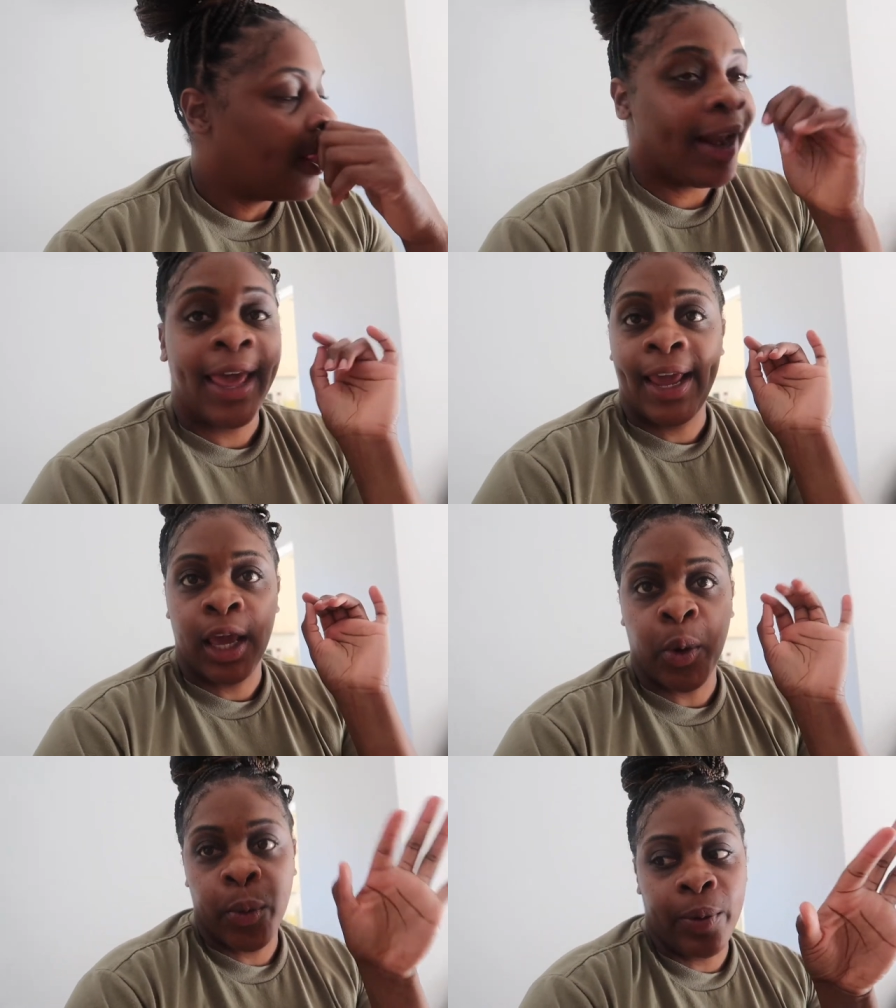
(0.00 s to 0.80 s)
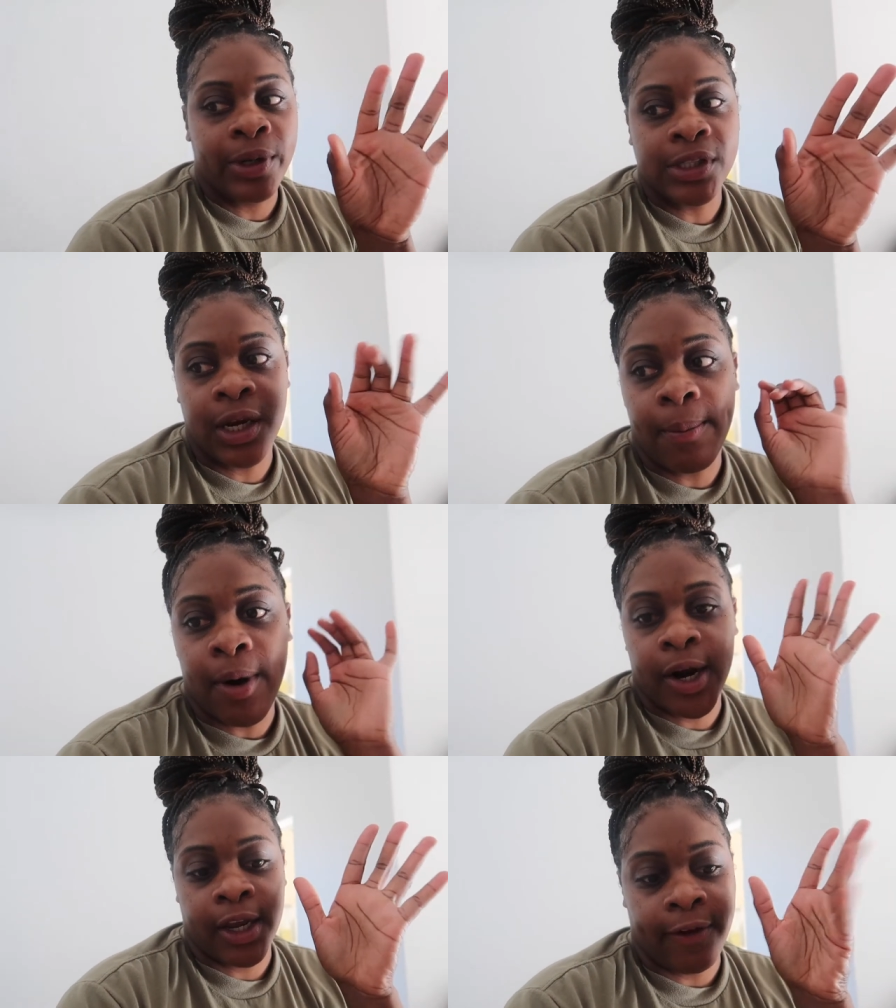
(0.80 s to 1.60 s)
Like we went to the
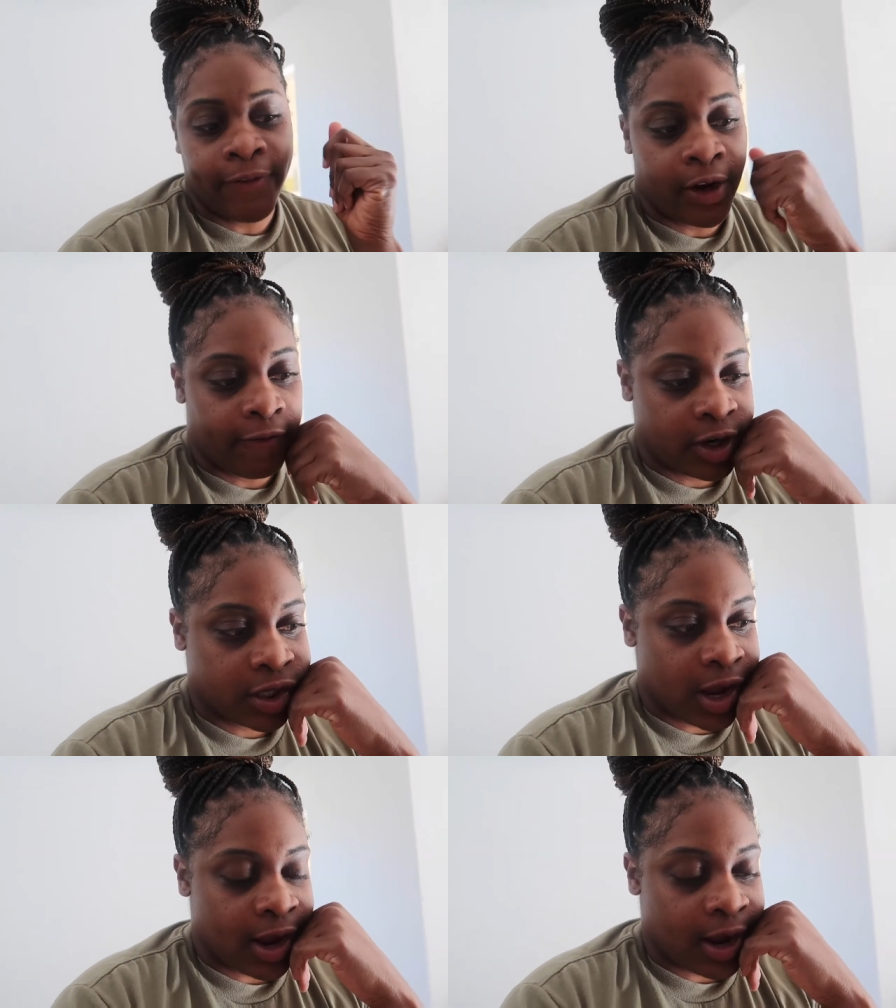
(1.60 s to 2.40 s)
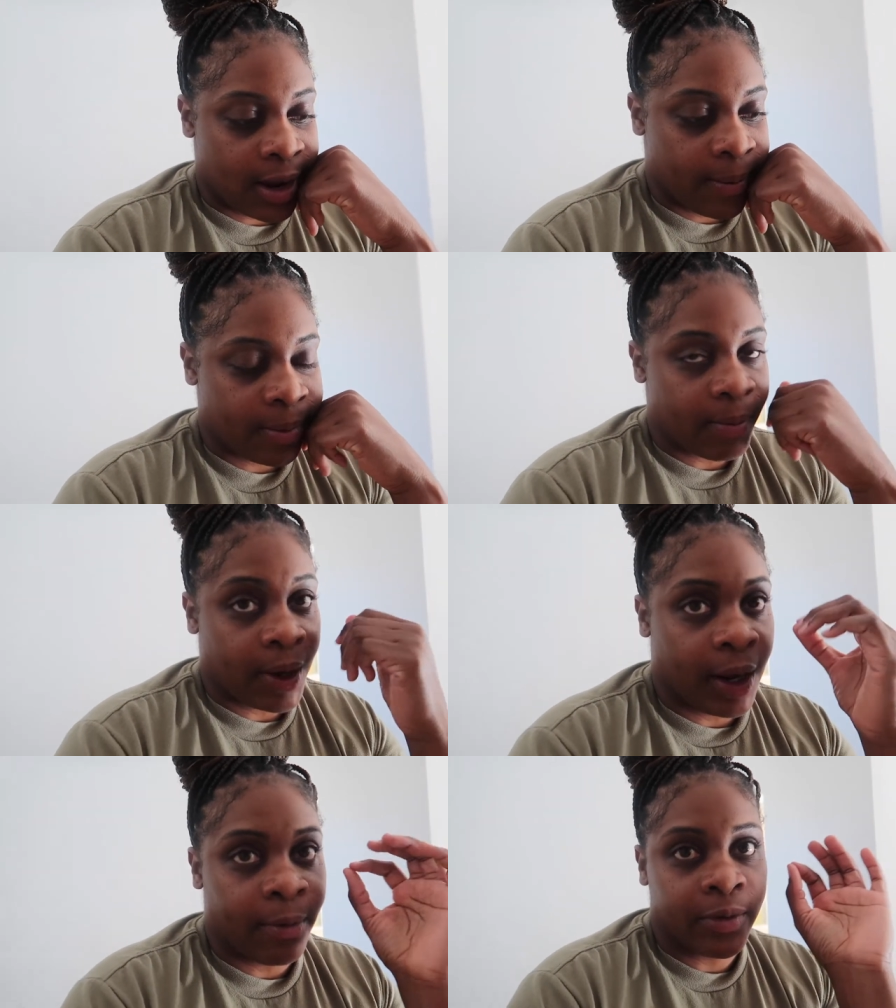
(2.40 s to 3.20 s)
market for the first time, but
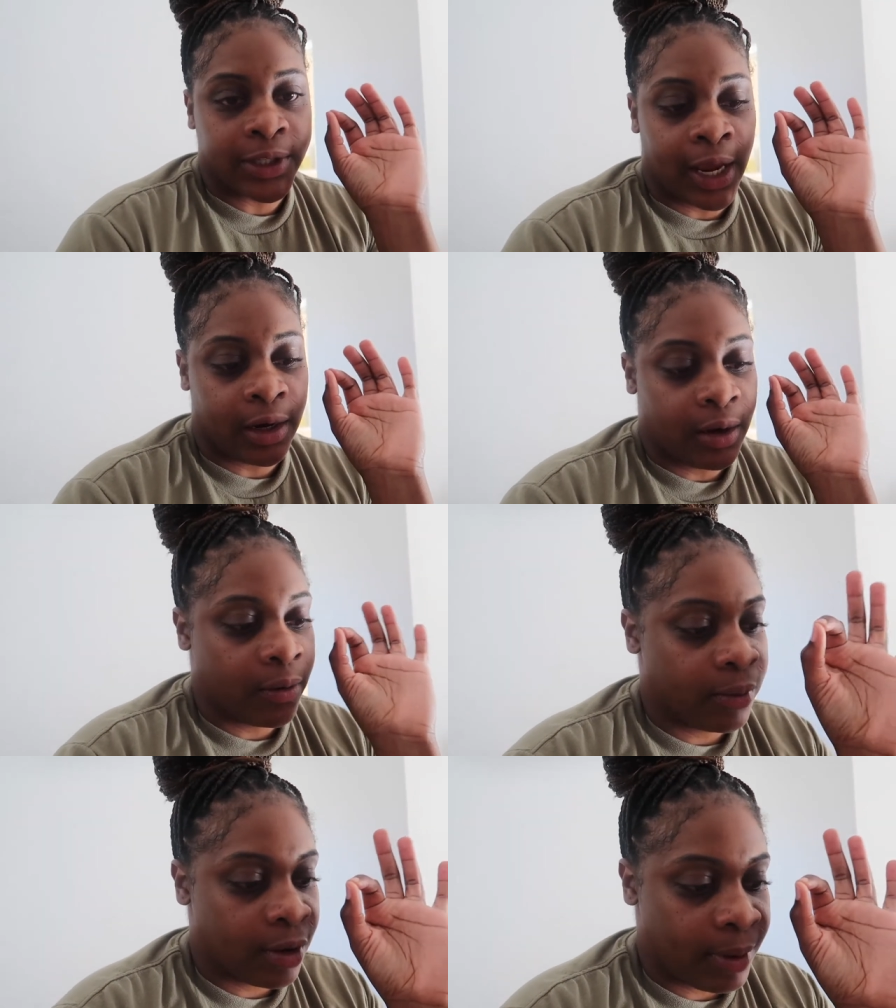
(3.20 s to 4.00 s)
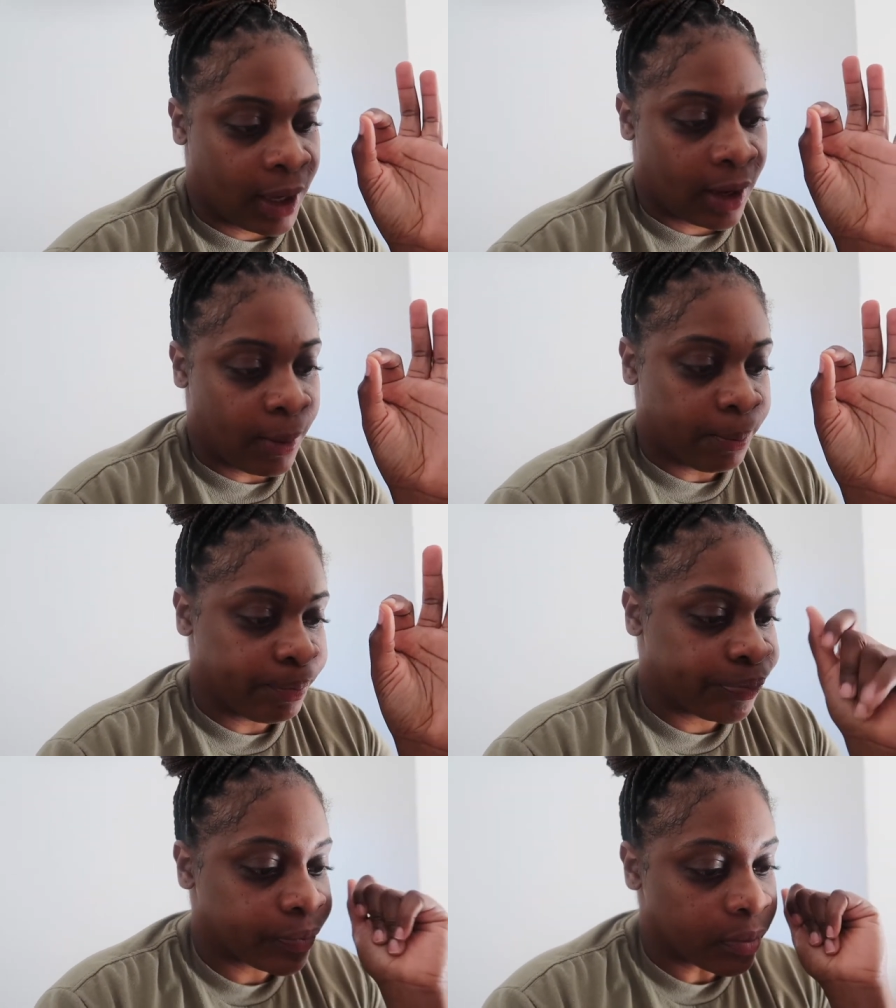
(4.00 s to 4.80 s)
my camera was acting up real bad,
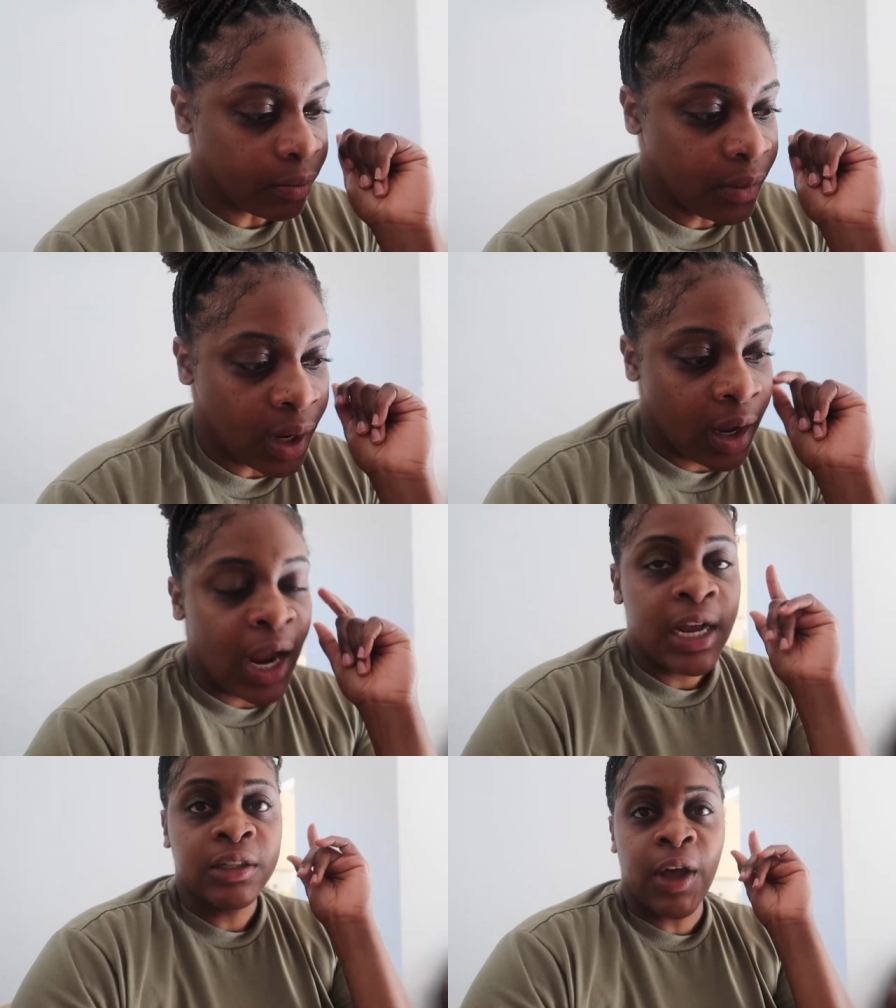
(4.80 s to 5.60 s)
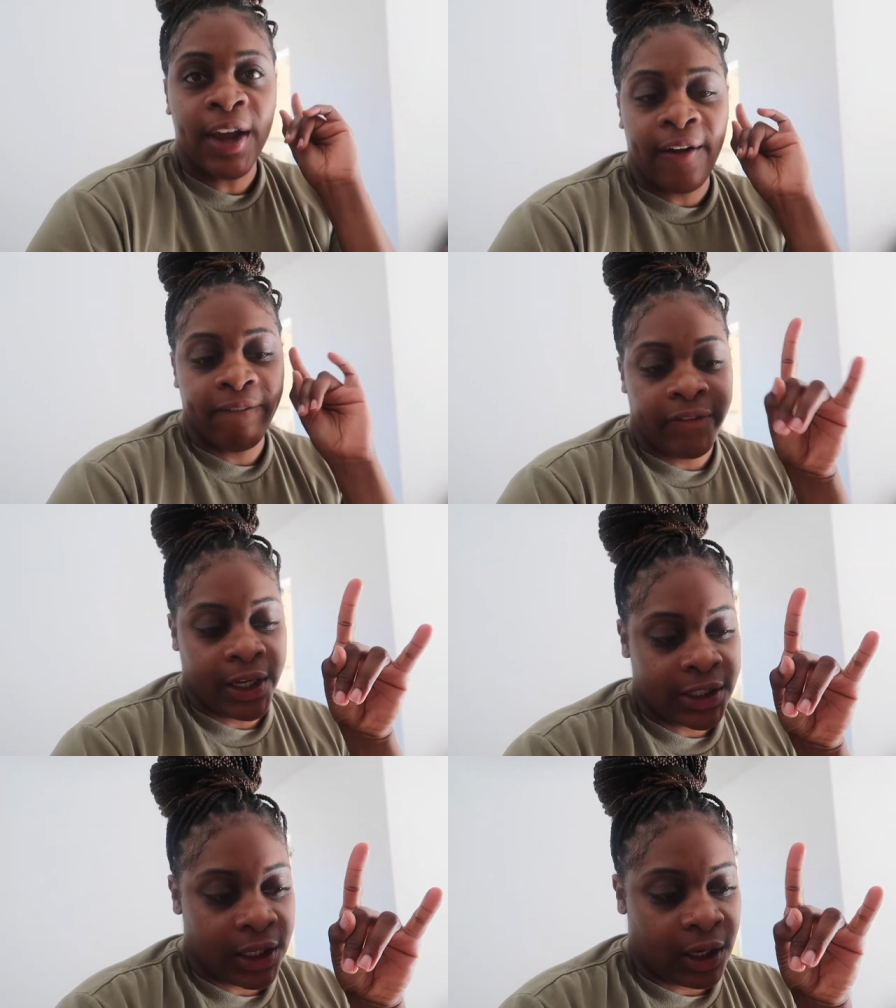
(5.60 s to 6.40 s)
so I couldn't
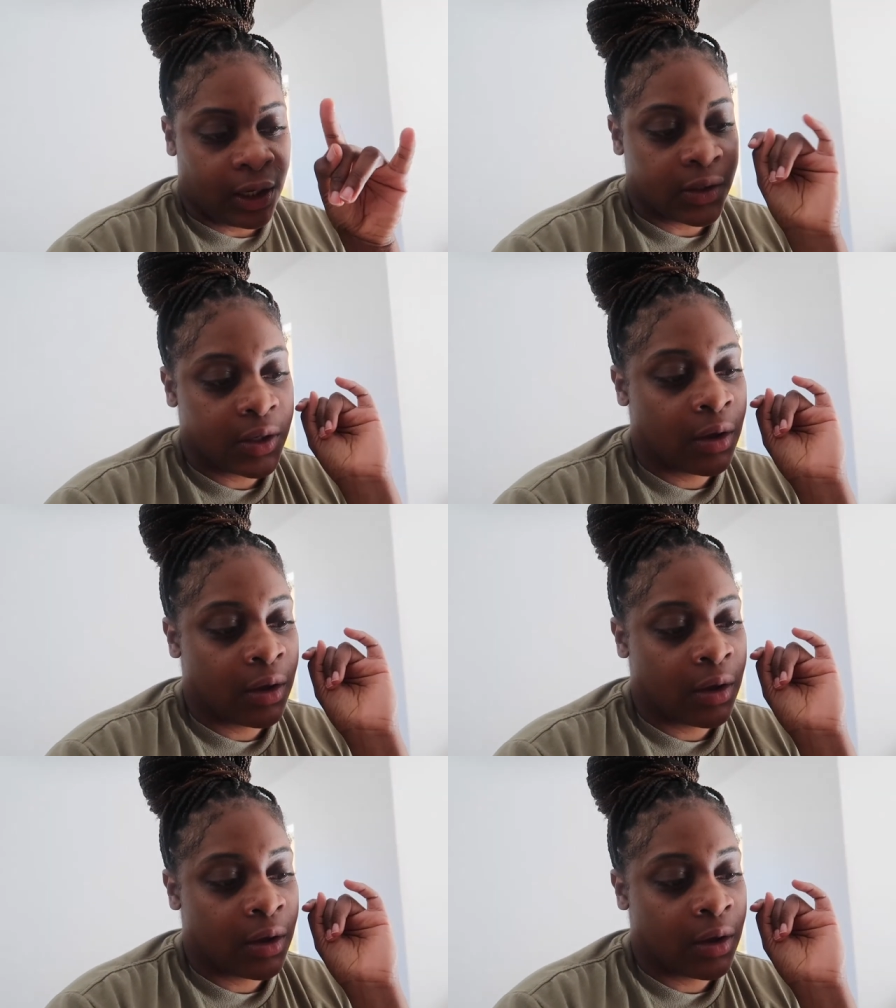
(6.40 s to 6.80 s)
fix it.